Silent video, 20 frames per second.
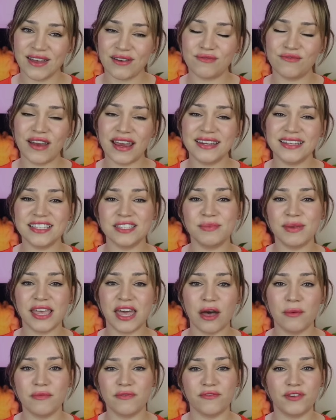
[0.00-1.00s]
Ready to
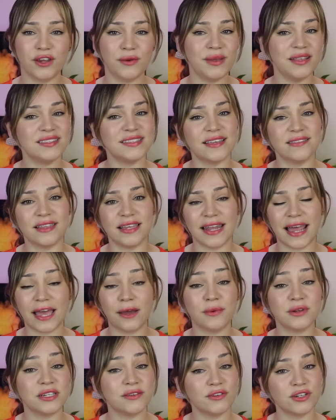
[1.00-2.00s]
become fluent in the
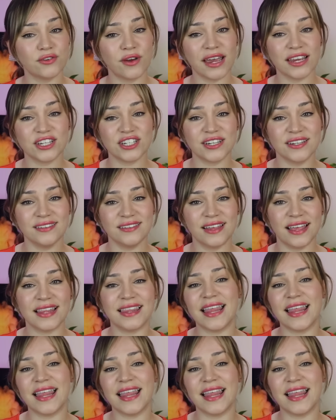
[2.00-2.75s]
language of attraction?